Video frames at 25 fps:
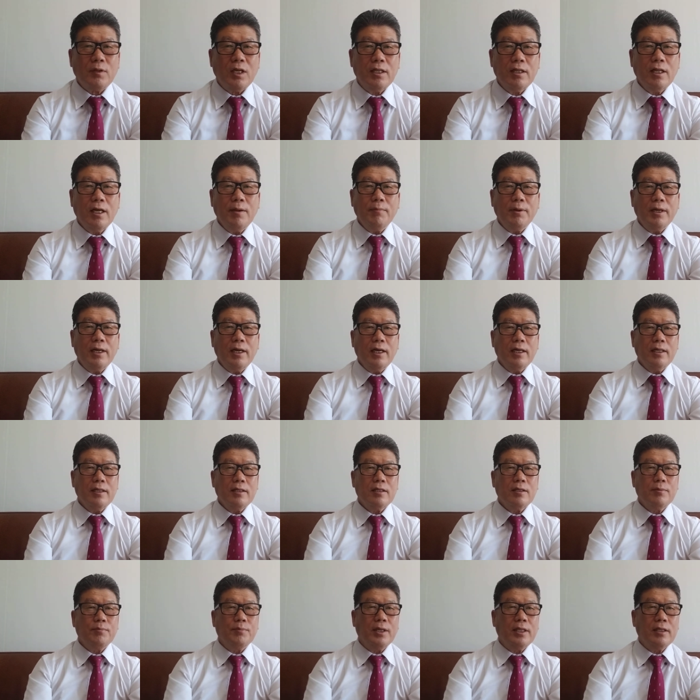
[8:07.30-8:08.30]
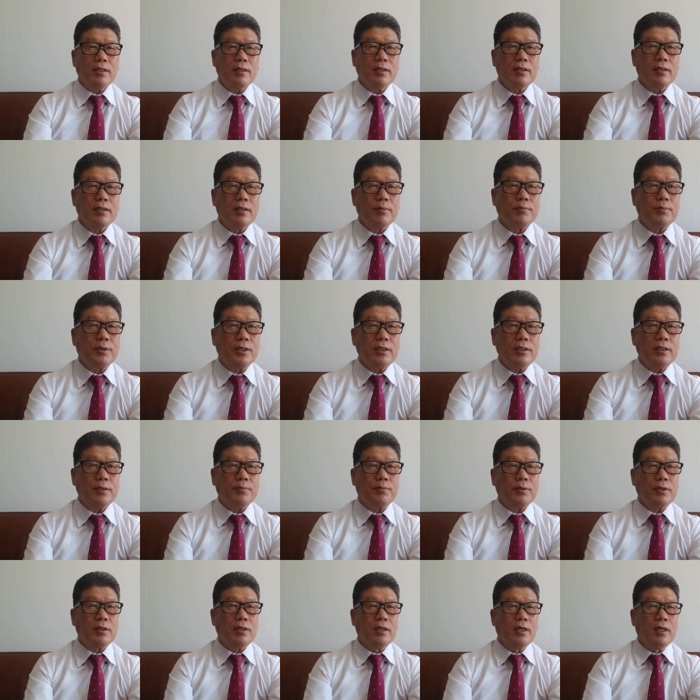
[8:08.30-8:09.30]
Number nine, depend on the
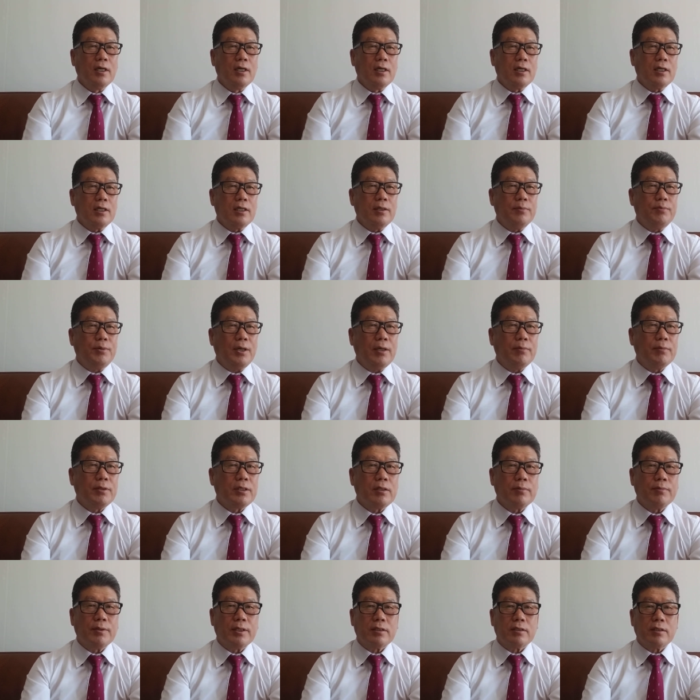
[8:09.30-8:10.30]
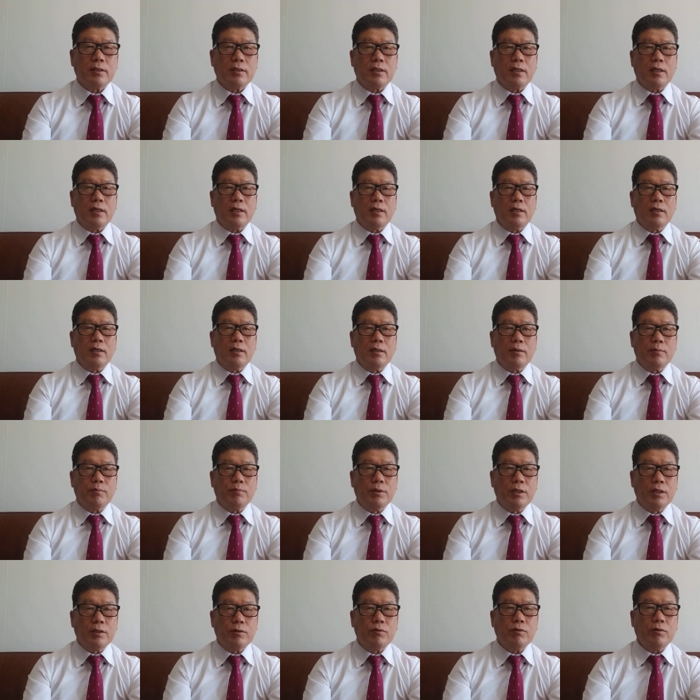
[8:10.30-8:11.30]
principal repayment method,
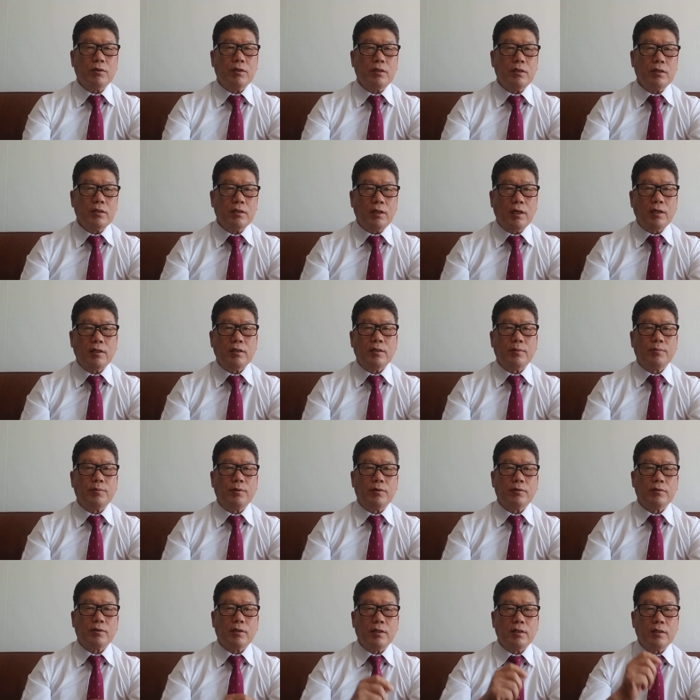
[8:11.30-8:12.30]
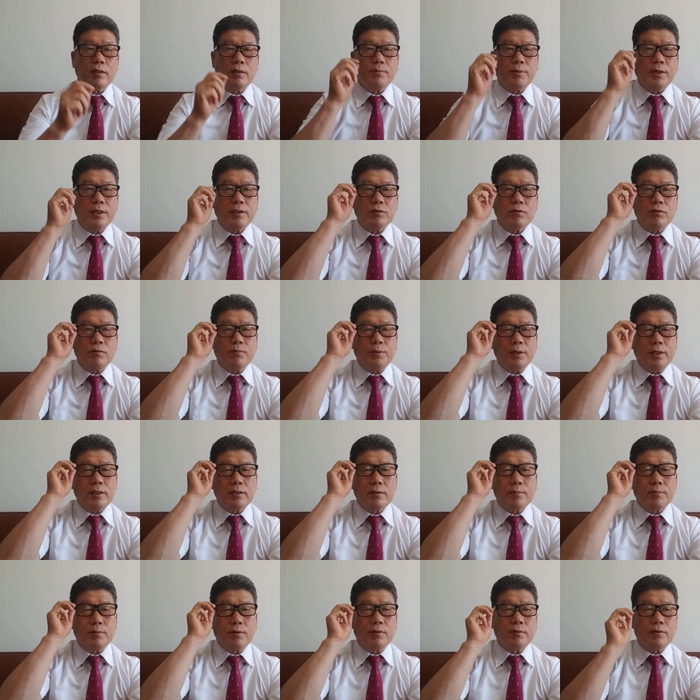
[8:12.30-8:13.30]
maturity date bond and
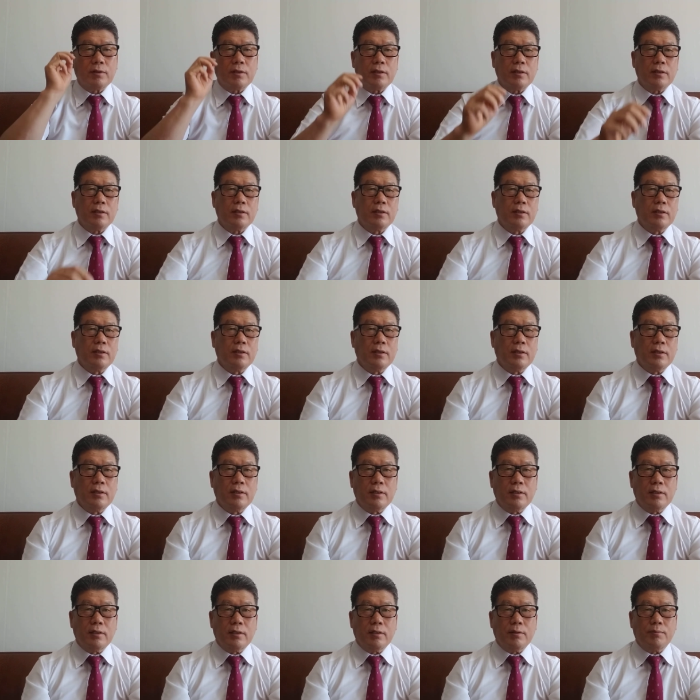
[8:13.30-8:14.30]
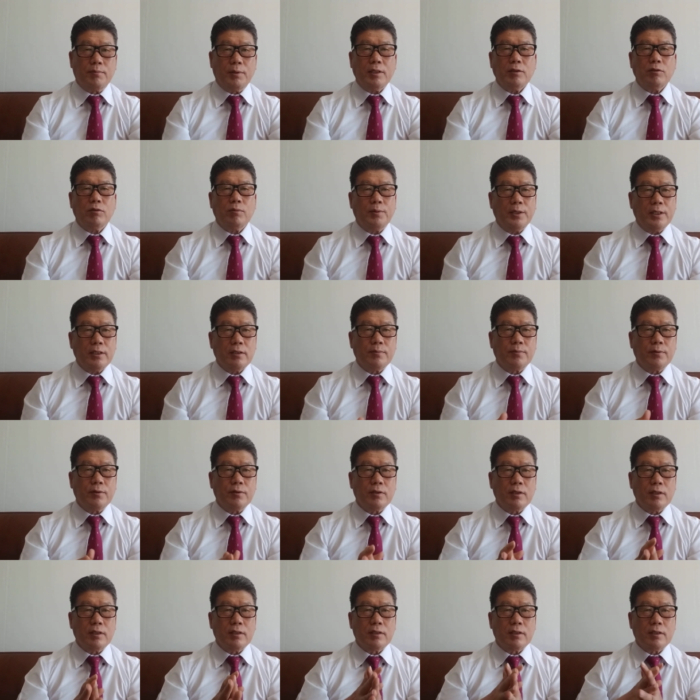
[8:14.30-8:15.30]
face-to-face bond. Face-to-face
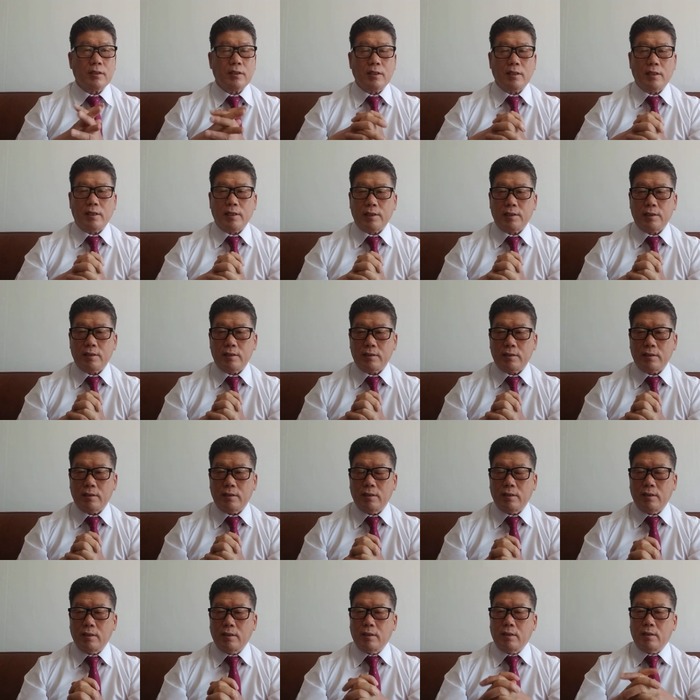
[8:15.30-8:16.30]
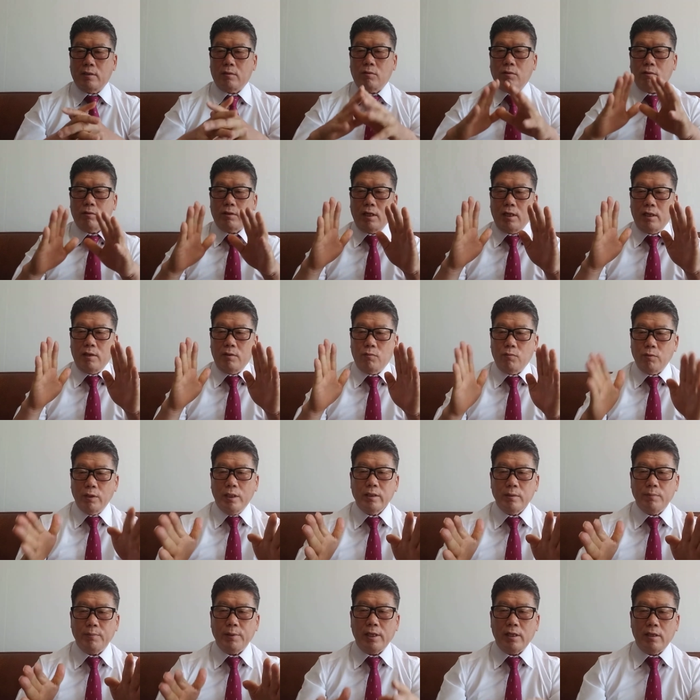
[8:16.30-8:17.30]
bond is like this, total
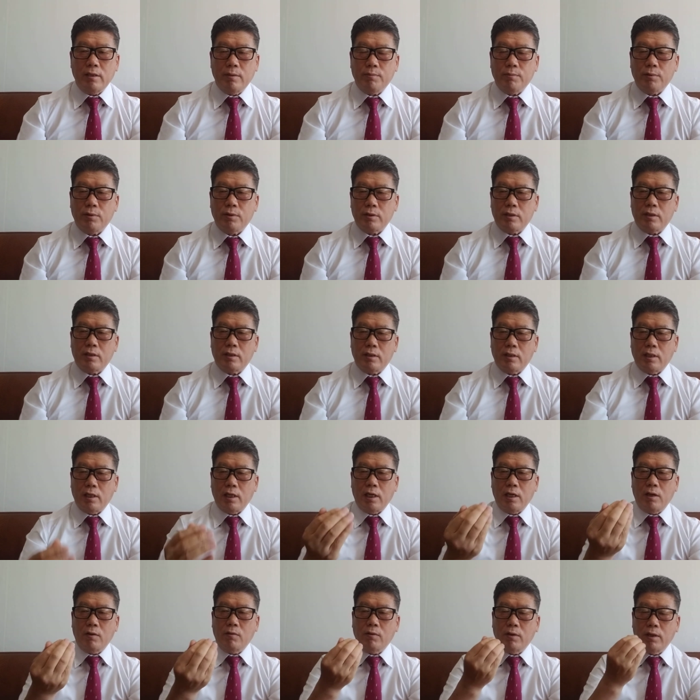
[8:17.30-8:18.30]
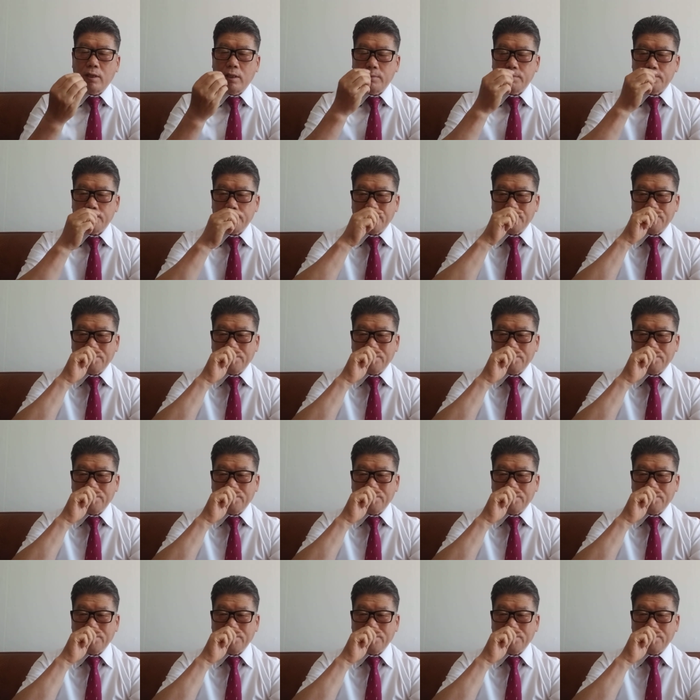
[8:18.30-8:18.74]
1 billion bond. Our